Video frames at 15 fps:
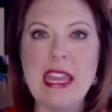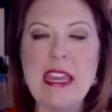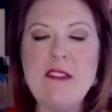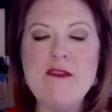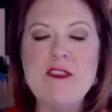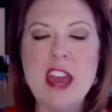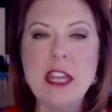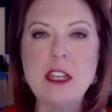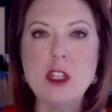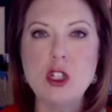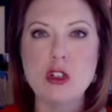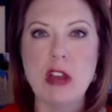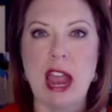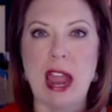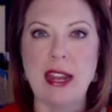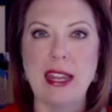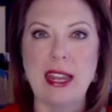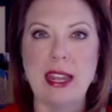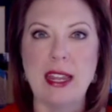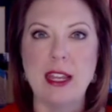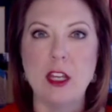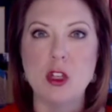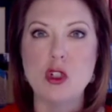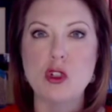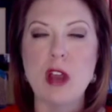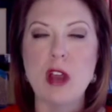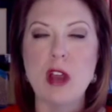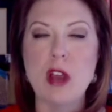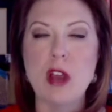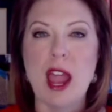Event tracking
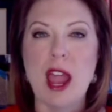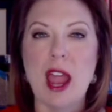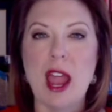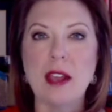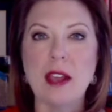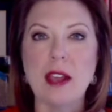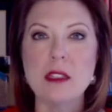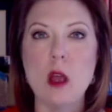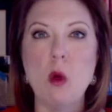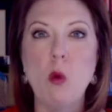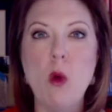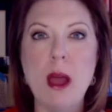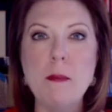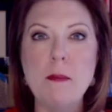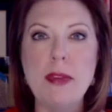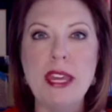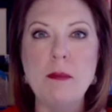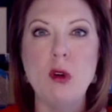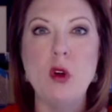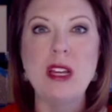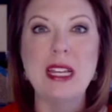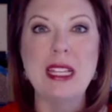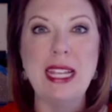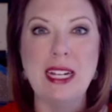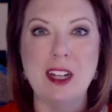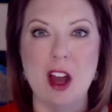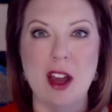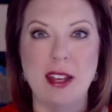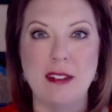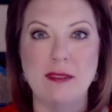tracks what people click
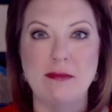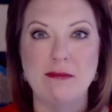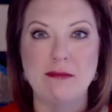on.